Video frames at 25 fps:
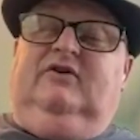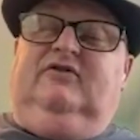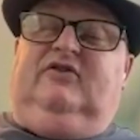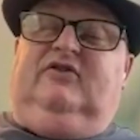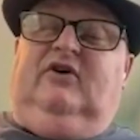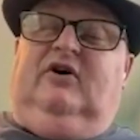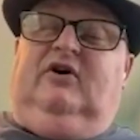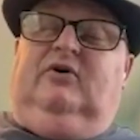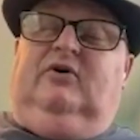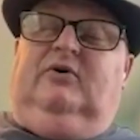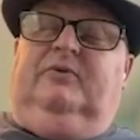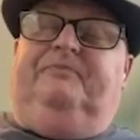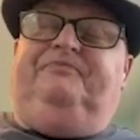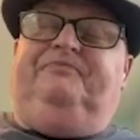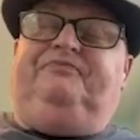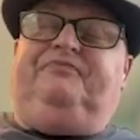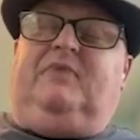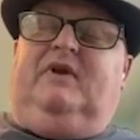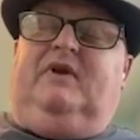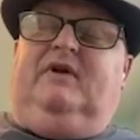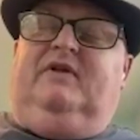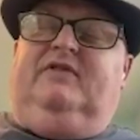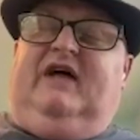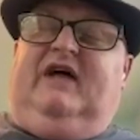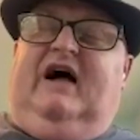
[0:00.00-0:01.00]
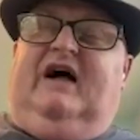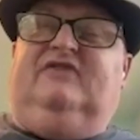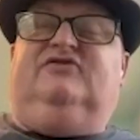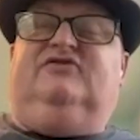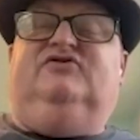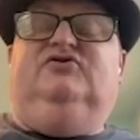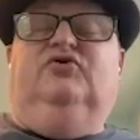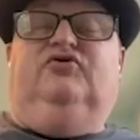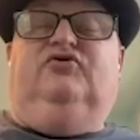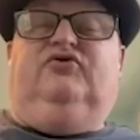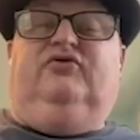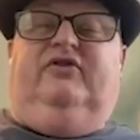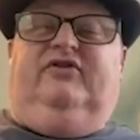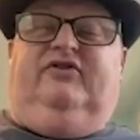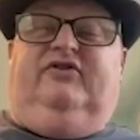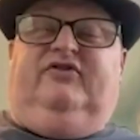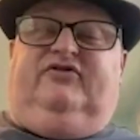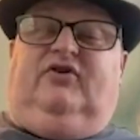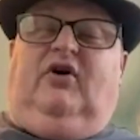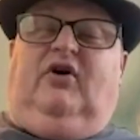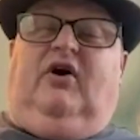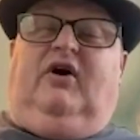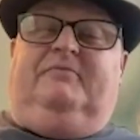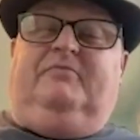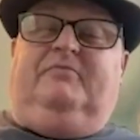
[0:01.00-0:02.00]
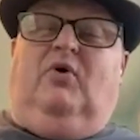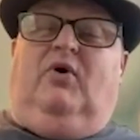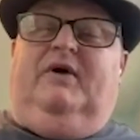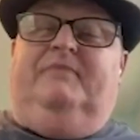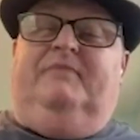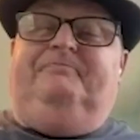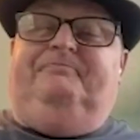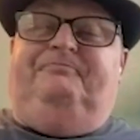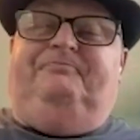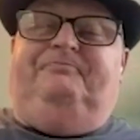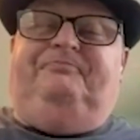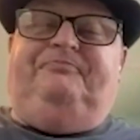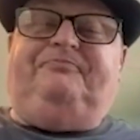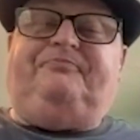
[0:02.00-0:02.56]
So that's usually the starting point.